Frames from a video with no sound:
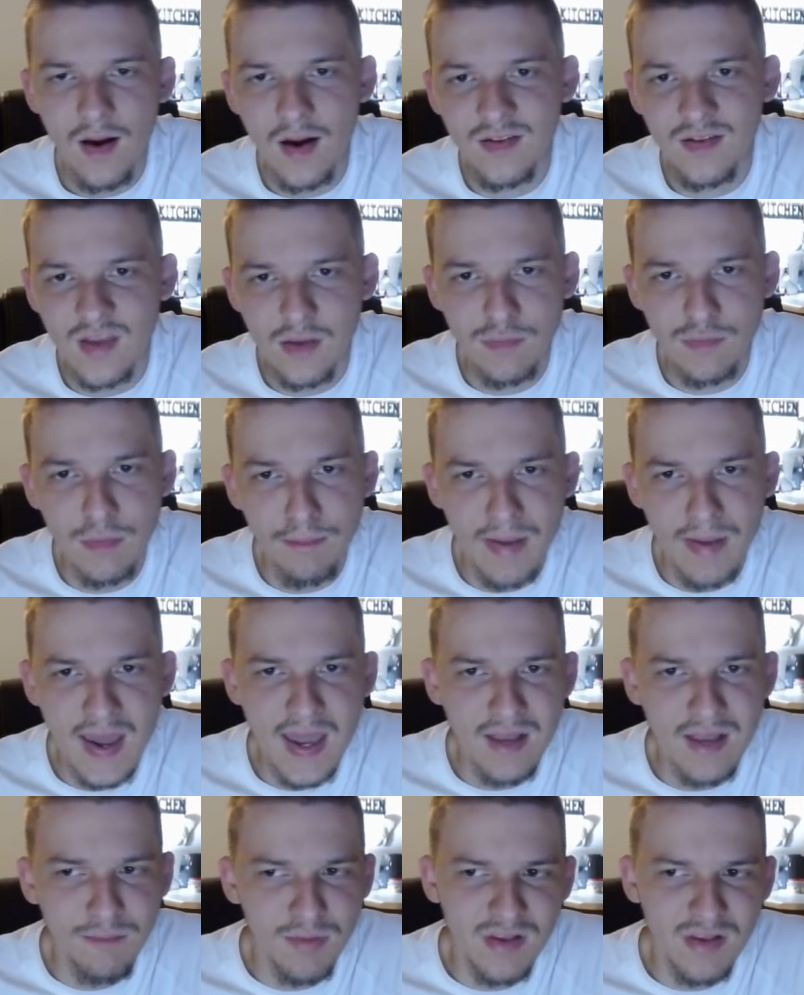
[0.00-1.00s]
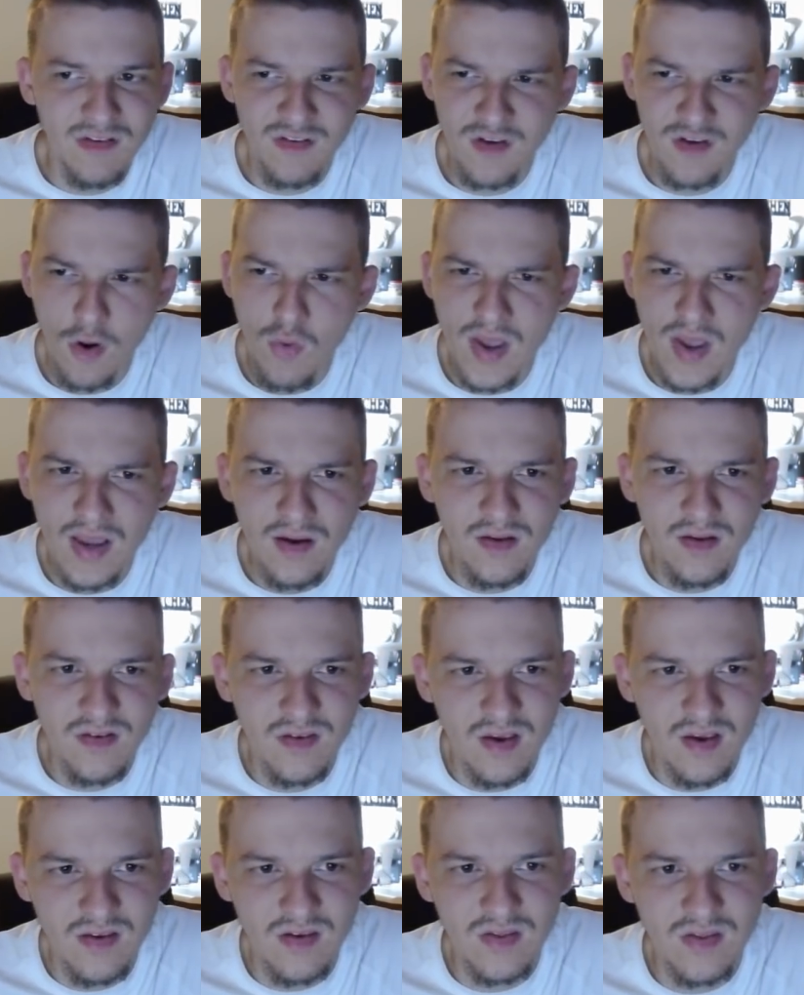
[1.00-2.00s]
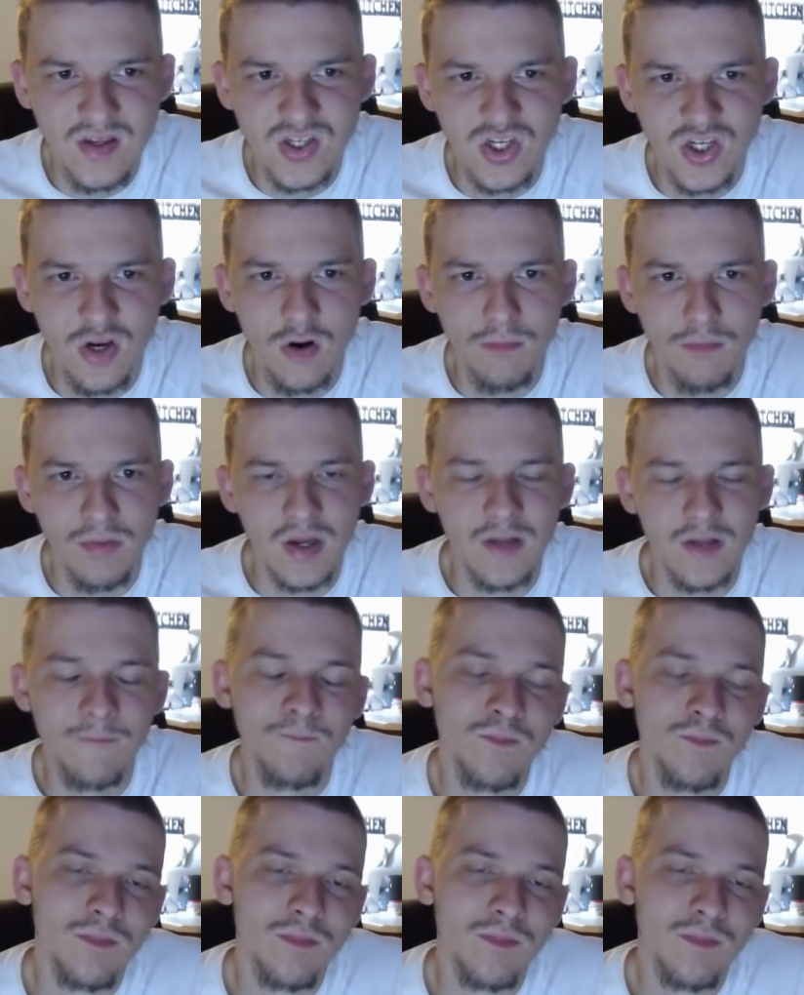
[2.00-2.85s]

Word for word: Uh, Desmond Bane been so inconsistent this year, but